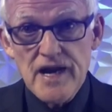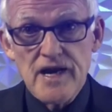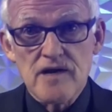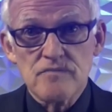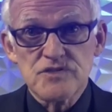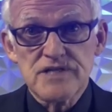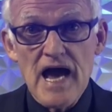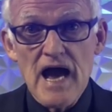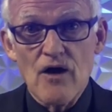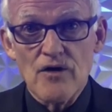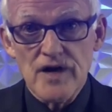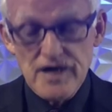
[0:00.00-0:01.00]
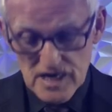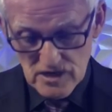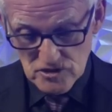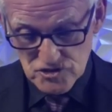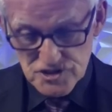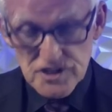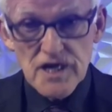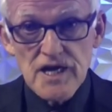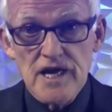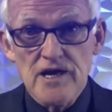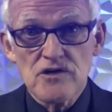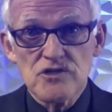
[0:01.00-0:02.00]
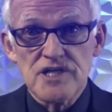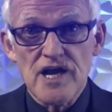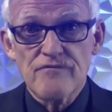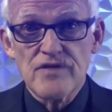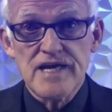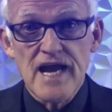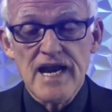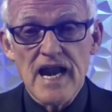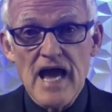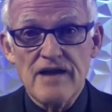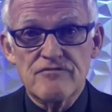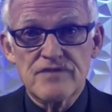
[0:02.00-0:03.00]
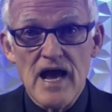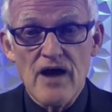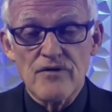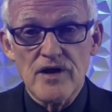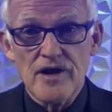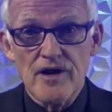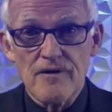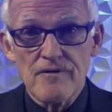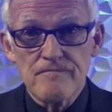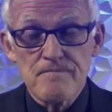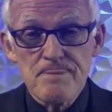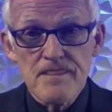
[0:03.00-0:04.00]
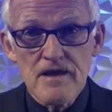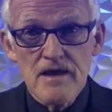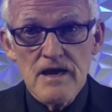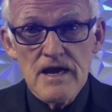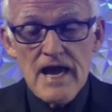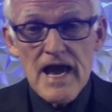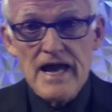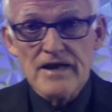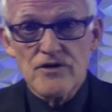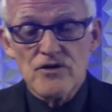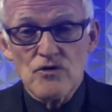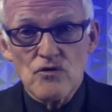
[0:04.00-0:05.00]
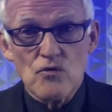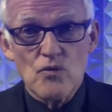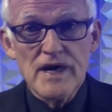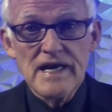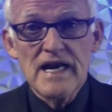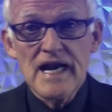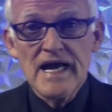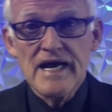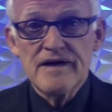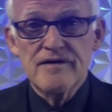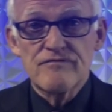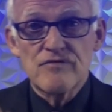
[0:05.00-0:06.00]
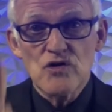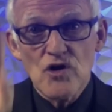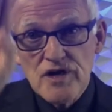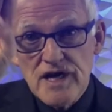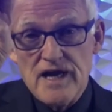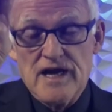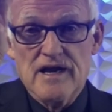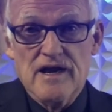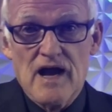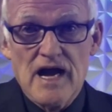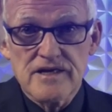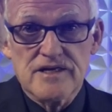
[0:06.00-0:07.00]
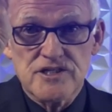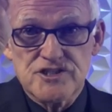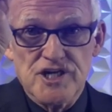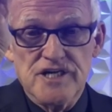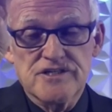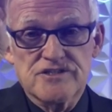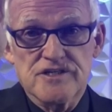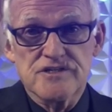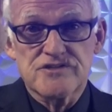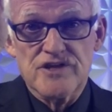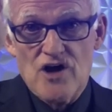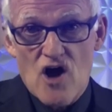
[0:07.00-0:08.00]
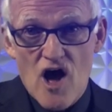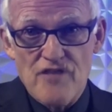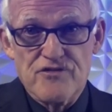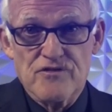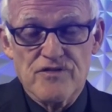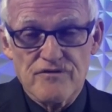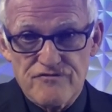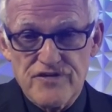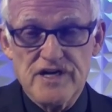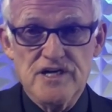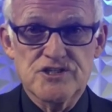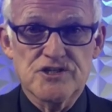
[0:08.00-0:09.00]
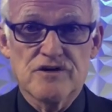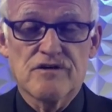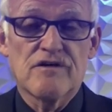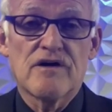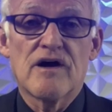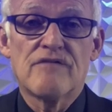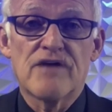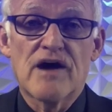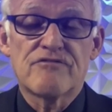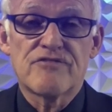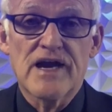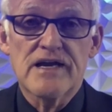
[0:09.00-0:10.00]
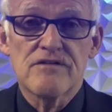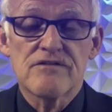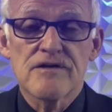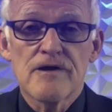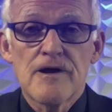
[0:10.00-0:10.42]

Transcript: it comes down, and here's, here's everyday life down here. And we live looking unto Jesus, the author, the finisher of our faith.